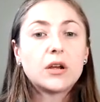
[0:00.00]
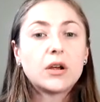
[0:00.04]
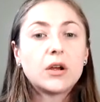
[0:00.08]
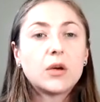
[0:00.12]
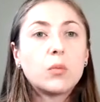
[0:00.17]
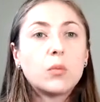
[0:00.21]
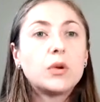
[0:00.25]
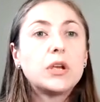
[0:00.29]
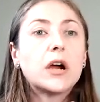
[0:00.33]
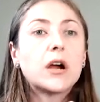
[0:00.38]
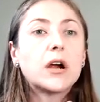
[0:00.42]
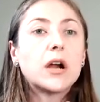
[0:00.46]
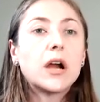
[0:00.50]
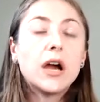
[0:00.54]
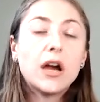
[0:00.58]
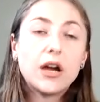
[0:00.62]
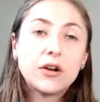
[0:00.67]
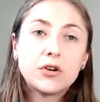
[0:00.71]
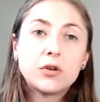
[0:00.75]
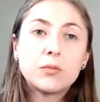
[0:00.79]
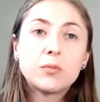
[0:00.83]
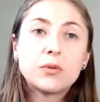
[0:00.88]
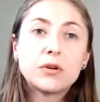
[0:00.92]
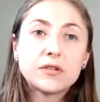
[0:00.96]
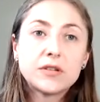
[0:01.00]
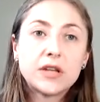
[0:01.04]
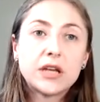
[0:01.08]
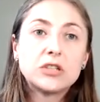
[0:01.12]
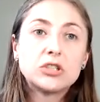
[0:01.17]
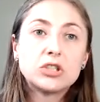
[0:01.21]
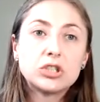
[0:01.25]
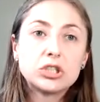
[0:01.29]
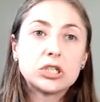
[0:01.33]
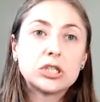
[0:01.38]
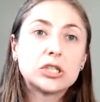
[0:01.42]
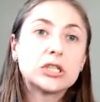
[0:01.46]
we are 100%
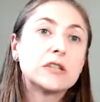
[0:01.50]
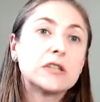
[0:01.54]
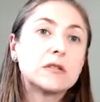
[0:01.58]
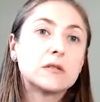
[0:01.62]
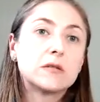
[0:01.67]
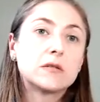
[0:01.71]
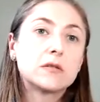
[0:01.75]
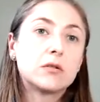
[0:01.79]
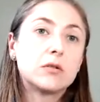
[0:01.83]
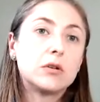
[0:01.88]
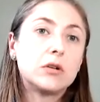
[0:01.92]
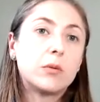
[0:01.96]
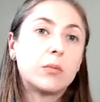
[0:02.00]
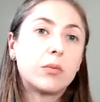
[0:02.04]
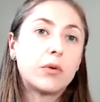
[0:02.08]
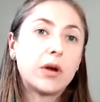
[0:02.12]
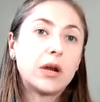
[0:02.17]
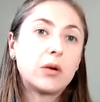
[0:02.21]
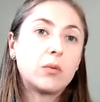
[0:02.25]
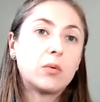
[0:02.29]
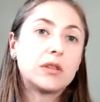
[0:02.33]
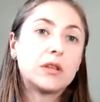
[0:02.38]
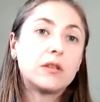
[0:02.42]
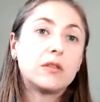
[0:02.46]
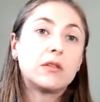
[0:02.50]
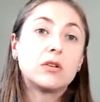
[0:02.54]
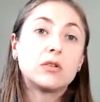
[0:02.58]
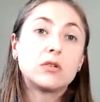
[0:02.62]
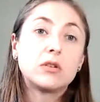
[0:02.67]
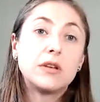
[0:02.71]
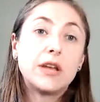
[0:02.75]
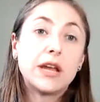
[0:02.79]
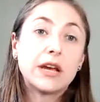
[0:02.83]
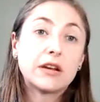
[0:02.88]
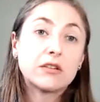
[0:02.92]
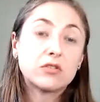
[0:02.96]
sure this is going to break within the
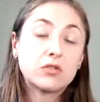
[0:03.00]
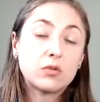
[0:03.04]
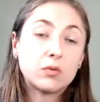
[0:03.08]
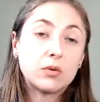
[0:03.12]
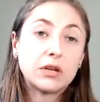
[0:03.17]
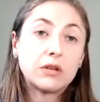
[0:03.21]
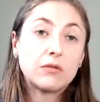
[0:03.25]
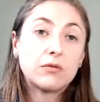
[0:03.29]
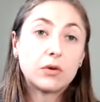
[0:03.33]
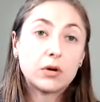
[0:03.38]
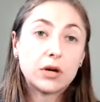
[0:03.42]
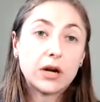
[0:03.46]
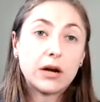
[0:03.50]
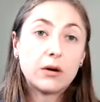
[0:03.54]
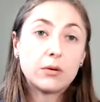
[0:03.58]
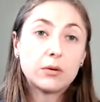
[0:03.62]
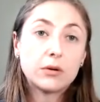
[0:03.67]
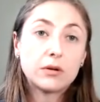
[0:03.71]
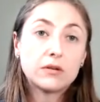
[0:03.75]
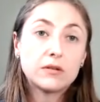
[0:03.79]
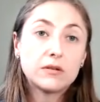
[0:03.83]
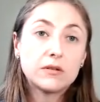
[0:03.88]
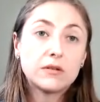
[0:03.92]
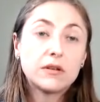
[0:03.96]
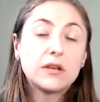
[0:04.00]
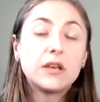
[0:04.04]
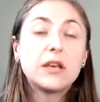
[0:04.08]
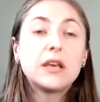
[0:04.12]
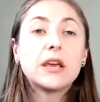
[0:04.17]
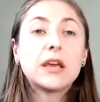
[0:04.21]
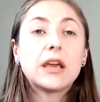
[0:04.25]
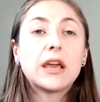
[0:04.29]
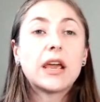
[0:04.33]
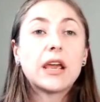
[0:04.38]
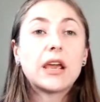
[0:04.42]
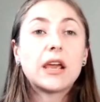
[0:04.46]
next 24 hours,
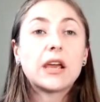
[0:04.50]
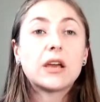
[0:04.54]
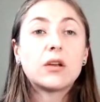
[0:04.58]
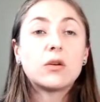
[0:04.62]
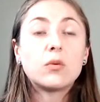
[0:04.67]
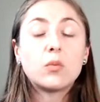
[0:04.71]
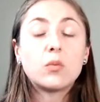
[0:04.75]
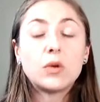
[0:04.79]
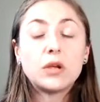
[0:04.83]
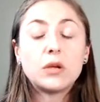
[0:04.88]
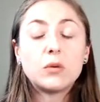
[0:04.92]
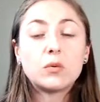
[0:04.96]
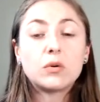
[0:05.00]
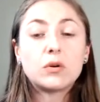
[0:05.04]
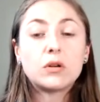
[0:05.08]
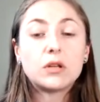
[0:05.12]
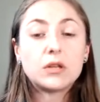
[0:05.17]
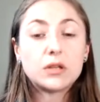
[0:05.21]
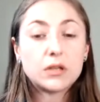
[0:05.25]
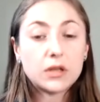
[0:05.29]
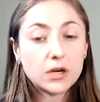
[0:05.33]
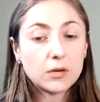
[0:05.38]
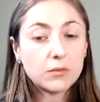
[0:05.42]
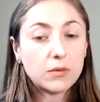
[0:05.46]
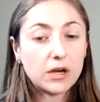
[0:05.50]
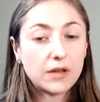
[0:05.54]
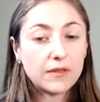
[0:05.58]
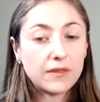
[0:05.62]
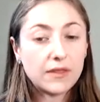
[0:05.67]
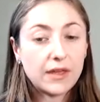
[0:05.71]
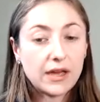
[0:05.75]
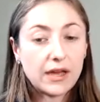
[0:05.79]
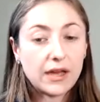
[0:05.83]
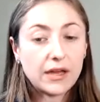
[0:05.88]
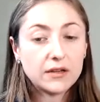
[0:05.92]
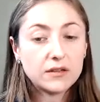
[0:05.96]
and we will alarm on
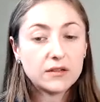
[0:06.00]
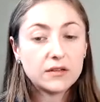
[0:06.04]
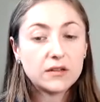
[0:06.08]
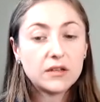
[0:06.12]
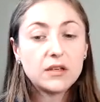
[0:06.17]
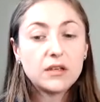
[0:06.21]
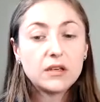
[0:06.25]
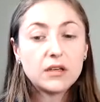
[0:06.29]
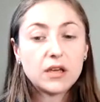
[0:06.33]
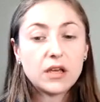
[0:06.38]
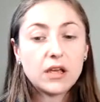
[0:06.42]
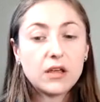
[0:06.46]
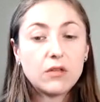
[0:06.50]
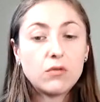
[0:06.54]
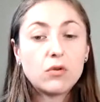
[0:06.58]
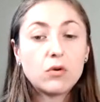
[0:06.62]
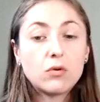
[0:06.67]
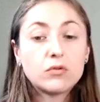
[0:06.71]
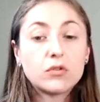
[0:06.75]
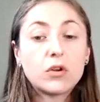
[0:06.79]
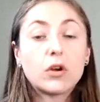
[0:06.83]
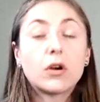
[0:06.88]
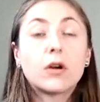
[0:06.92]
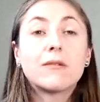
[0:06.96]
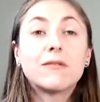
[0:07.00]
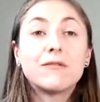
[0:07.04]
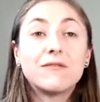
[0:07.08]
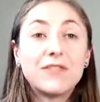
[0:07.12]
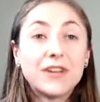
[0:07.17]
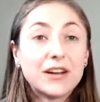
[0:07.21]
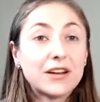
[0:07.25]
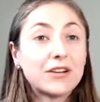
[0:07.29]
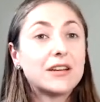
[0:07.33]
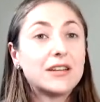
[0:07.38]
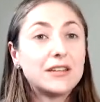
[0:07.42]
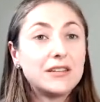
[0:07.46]
that. And those are
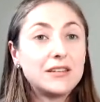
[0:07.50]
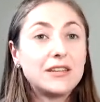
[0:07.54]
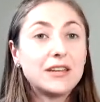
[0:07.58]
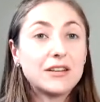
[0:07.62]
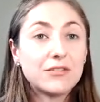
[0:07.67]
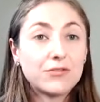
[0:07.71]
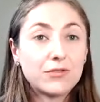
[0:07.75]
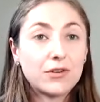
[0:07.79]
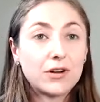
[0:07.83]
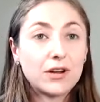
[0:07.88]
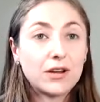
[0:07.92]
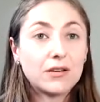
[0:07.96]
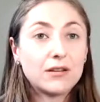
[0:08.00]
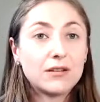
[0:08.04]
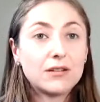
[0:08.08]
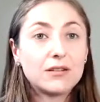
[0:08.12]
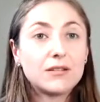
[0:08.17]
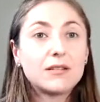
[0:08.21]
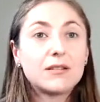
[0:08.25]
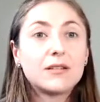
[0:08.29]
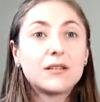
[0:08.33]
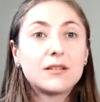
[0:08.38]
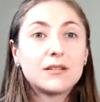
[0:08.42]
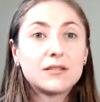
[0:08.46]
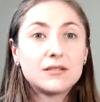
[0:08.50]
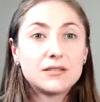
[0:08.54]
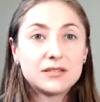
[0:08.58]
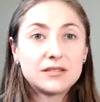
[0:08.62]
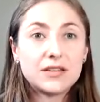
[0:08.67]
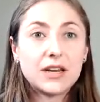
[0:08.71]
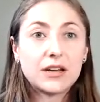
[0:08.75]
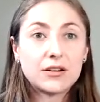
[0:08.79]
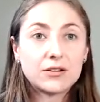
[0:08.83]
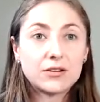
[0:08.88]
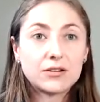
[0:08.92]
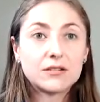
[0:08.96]
very different
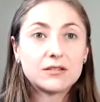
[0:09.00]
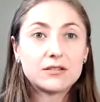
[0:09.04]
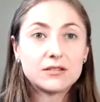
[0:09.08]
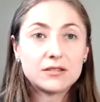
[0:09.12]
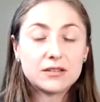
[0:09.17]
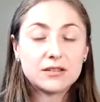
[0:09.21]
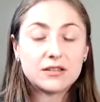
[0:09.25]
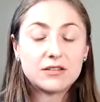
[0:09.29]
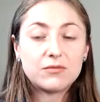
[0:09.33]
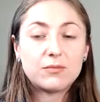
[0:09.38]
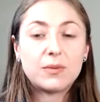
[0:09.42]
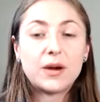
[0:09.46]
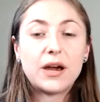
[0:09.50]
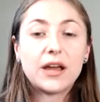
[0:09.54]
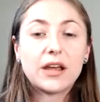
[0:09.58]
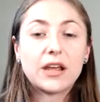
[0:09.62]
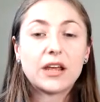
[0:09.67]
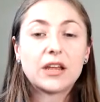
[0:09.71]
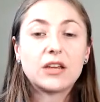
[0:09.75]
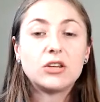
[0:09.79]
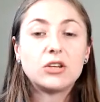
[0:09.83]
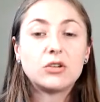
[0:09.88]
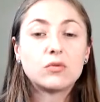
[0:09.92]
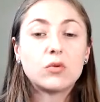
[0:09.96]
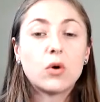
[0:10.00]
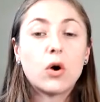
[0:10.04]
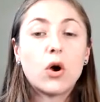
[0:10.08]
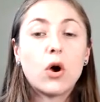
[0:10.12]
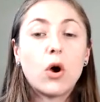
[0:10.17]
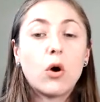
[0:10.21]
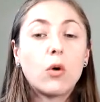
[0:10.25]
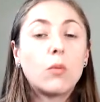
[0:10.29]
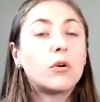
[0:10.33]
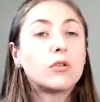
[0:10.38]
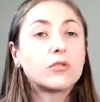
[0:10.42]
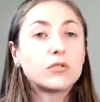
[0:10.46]
standards to live by, and you
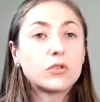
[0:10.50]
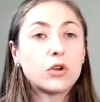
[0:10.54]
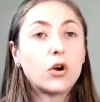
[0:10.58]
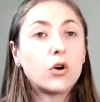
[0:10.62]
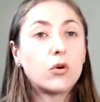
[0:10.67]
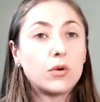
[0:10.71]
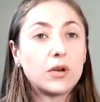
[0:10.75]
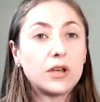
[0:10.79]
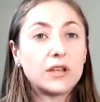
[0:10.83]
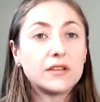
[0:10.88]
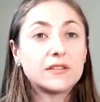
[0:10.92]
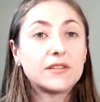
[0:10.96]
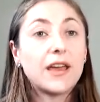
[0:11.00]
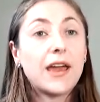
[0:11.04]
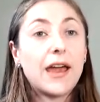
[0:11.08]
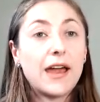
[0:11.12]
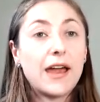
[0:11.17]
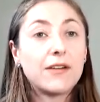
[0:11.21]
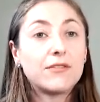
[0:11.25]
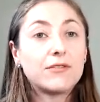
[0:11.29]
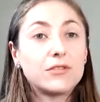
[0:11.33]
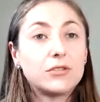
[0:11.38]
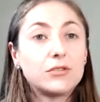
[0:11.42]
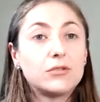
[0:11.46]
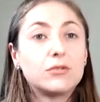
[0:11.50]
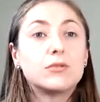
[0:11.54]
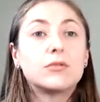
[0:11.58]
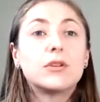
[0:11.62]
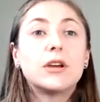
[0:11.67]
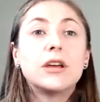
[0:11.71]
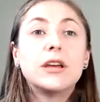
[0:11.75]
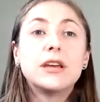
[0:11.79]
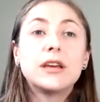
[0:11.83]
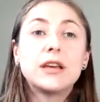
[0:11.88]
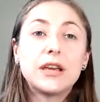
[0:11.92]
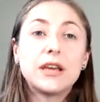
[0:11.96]
almost always have to
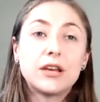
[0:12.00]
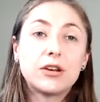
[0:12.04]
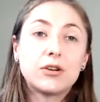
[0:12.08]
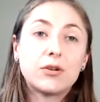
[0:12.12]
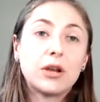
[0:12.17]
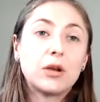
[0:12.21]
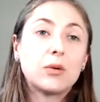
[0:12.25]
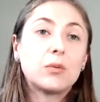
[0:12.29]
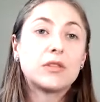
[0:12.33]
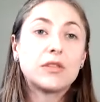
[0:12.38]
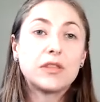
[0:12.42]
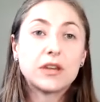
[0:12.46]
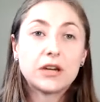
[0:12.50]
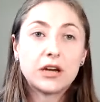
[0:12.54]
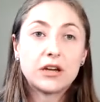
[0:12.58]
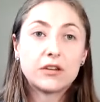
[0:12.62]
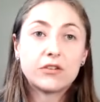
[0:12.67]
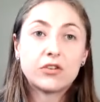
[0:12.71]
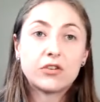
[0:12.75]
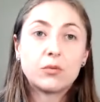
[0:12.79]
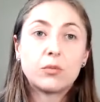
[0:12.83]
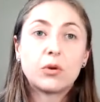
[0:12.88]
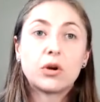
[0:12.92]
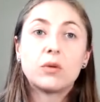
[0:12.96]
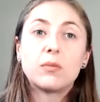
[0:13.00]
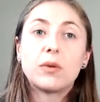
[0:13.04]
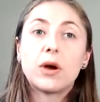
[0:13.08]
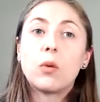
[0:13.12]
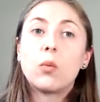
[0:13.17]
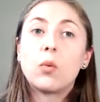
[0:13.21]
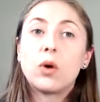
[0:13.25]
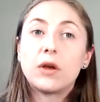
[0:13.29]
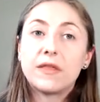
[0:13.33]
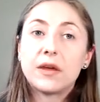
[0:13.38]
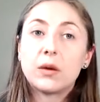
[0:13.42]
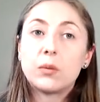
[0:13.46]
iterate with the customer about
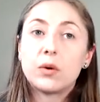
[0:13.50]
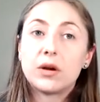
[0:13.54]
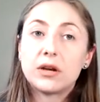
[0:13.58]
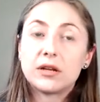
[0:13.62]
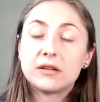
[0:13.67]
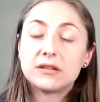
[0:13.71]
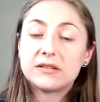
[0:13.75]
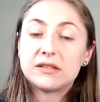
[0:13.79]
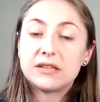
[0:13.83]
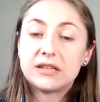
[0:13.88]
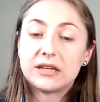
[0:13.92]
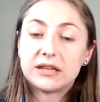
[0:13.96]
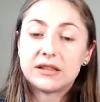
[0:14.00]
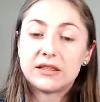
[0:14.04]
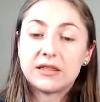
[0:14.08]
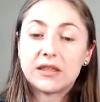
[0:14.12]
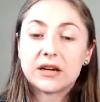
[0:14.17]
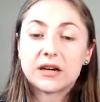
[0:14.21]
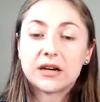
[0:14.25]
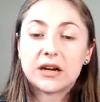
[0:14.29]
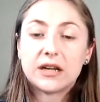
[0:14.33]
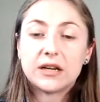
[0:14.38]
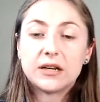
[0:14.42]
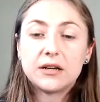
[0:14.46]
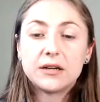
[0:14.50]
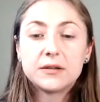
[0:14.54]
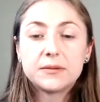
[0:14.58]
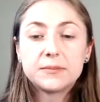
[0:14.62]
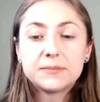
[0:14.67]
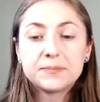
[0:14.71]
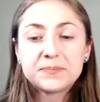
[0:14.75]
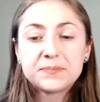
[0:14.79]
what they want to see on their end.